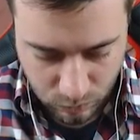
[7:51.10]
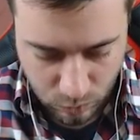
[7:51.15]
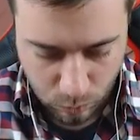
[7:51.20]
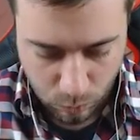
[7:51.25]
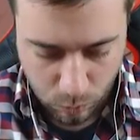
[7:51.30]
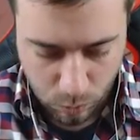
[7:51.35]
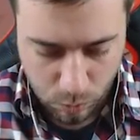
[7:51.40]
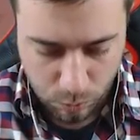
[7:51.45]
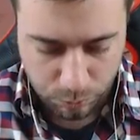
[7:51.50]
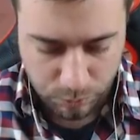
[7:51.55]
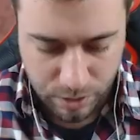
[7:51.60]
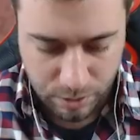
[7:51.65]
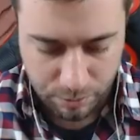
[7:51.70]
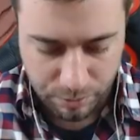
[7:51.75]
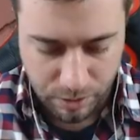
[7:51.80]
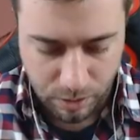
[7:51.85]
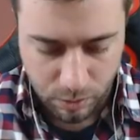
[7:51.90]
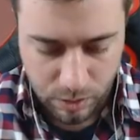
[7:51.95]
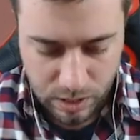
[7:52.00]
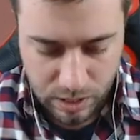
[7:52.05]
Woof, there we
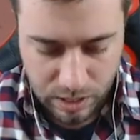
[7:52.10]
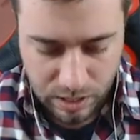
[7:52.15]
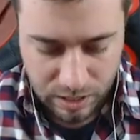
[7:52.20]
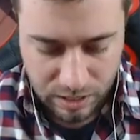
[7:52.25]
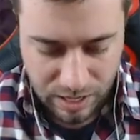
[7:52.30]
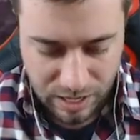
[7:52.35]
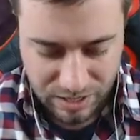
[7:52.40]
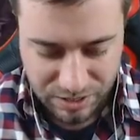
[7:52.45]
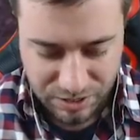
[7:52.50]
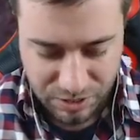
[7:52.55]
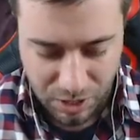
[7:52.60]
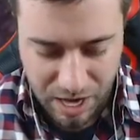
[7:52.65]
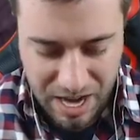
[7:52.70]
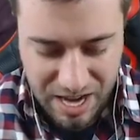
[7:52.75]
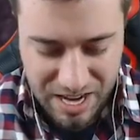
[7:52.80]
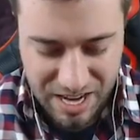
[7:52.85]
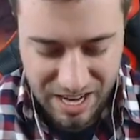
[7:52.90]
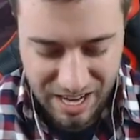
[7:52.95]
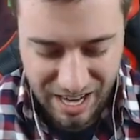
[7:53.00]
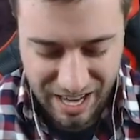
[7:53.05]
go. Uh, sorry.
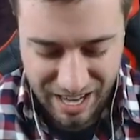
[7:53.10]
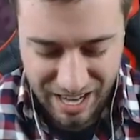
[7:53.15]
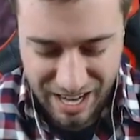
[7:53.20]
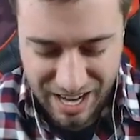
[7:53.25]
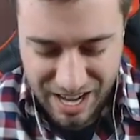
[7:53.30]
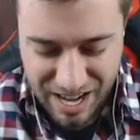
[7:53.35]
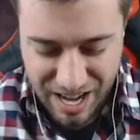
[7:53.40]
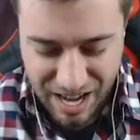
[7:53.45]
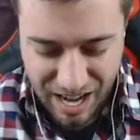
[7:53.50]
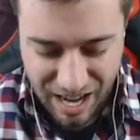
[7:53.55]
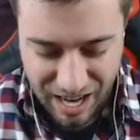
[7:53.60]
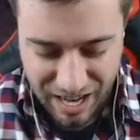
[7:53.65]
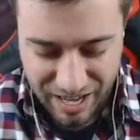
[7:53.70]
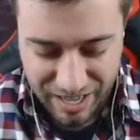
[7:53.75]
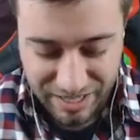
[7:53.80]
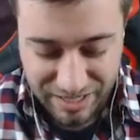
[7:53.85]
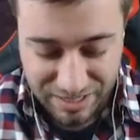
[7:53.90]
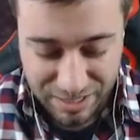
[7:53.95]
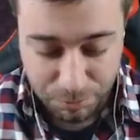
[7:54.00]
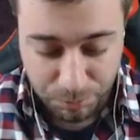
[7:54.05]
uh,
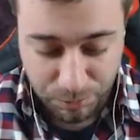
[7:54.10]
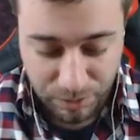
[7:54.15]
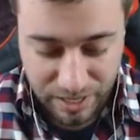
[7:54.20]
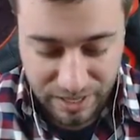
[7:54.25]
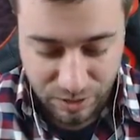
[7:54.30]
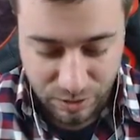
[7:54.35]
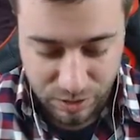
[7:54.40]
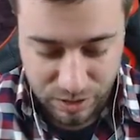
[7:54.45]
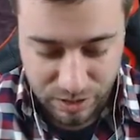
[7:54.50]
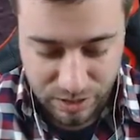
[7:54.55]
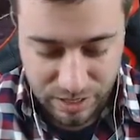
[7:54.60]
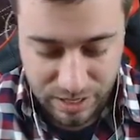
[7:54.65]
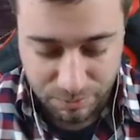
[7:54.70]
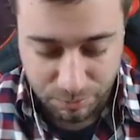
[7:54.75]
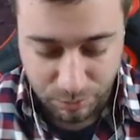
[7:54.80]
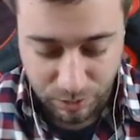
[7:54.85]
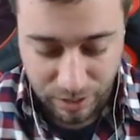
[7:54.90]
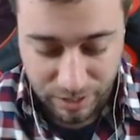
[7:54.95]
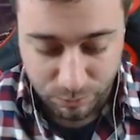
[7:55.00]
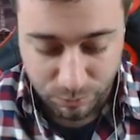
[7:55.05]
and it did play good.
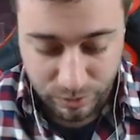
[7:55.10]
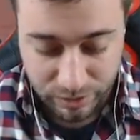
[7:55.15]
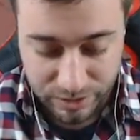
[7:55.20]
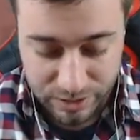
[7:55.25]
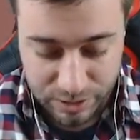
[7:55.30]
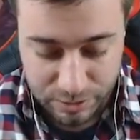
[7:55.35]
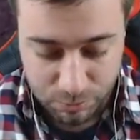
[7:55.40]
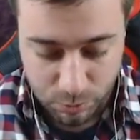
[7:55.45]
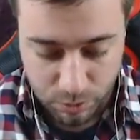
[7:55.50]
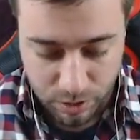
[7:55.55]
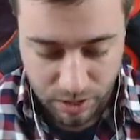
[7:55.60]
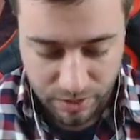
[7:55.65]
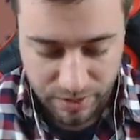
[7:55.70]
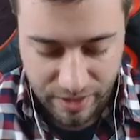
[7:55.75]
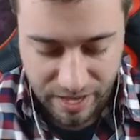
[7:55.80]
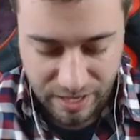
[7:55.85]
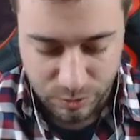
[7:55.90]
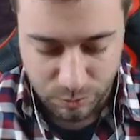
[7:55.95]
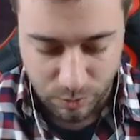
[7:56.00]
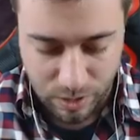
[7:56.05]
It played really smooth on
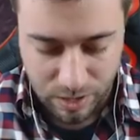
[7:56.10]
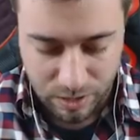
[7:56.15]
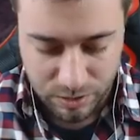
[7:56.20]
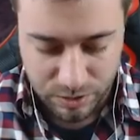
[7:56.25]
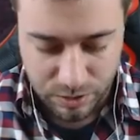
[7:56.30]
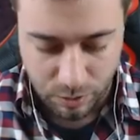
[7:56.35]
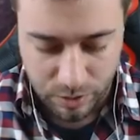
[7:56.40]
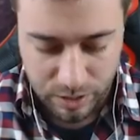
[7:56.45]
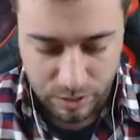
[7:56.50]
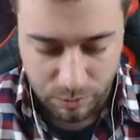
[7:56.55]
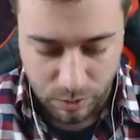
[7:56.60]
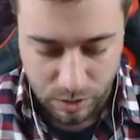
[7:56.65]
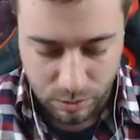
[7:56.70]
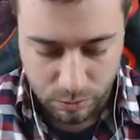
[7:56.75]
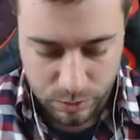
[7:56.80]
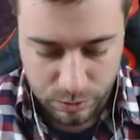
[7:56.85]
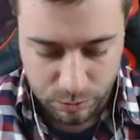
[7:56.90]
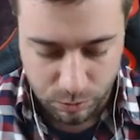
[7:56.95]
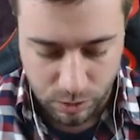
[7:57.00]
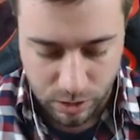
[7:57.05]
that as well. So anyone
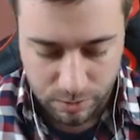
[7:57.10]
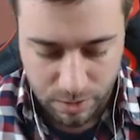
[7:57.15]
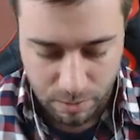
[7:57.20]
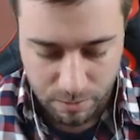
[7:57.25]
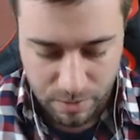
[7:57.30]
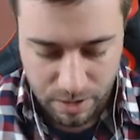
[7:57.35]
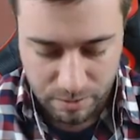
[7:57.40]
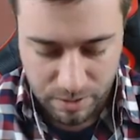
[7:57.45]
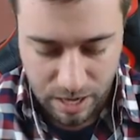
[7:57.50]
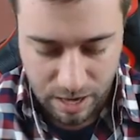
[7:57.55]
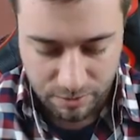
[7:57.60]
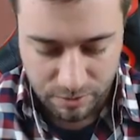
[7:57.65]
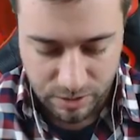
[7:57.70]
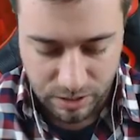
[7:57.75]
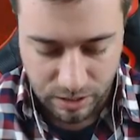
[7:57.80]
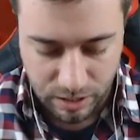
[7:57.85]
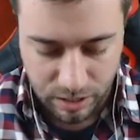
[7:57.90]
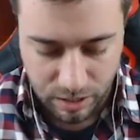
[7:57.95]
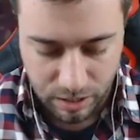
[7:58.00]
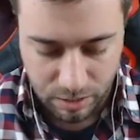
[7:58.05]
who is worried about maybe
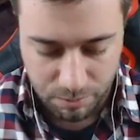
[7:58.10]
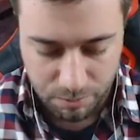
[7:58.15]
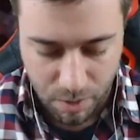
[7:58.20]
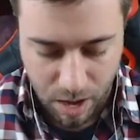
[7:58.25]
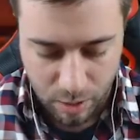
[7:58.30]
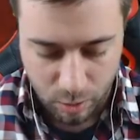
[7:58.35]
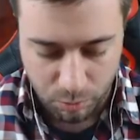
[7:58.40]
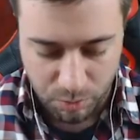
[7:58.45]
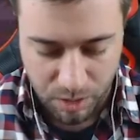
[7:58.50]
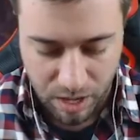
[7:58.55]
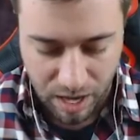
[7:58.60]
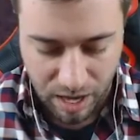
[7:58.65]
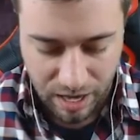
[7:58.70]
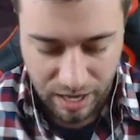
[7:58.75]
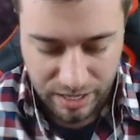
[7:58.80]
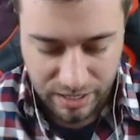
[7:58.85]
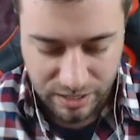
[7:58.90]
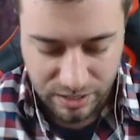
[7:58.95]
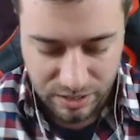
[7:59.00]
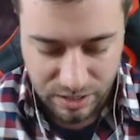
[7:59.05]
having a, a model
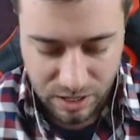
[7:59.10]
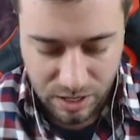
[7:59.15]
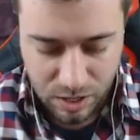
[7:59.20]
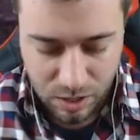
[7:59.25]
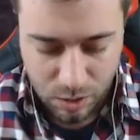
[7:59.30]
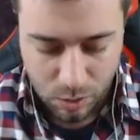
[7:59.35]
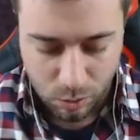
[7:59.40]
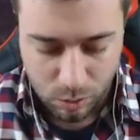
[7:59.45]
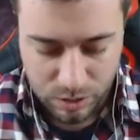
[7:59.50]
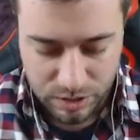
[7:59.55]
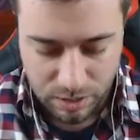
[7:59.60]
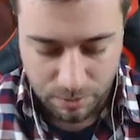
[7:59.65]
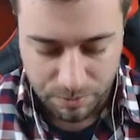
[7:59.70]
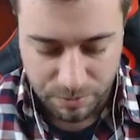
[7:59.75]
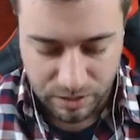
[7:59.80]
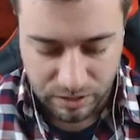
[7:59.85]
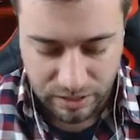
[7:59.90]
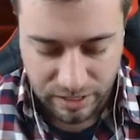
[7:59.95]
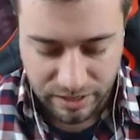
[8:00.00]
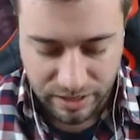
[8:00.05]
behind or
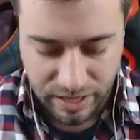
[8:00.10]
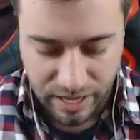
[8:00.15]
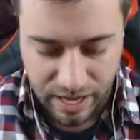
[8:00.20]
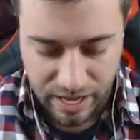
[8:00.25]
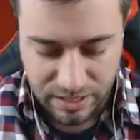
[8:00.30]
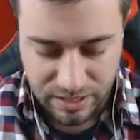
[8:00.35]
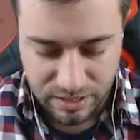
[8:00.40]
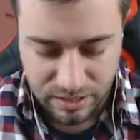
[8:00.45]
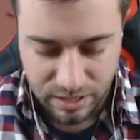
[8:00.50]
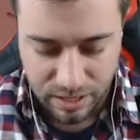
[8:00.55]
something like that,